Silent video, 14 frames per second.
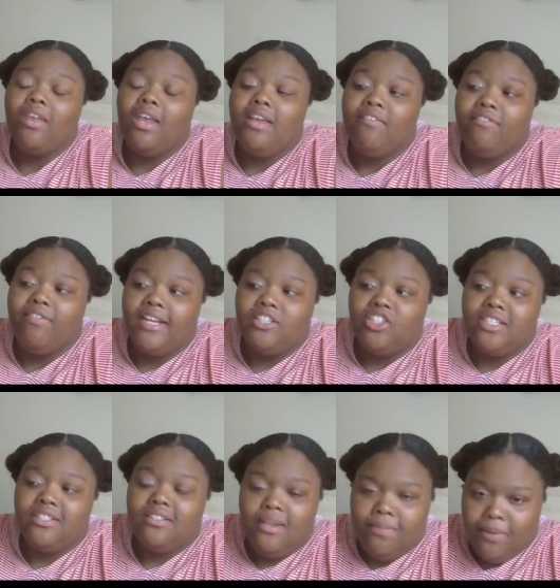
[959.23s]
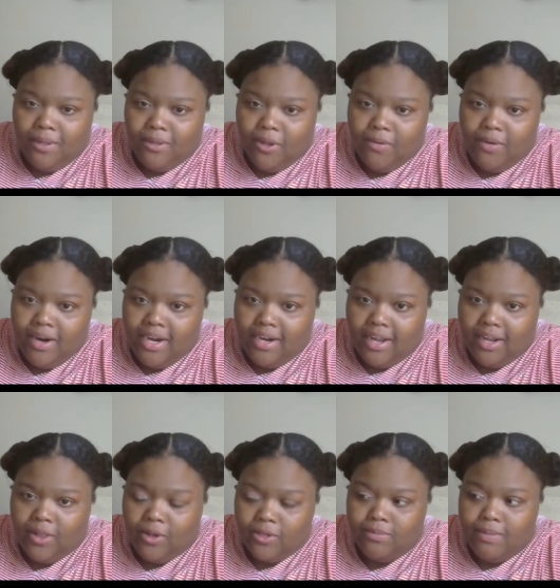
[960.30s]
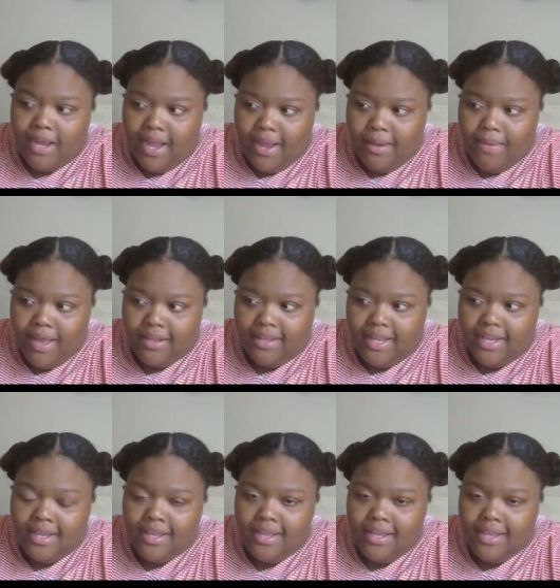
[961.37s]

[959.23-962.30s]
if I just keep it lower and I close my eye back, like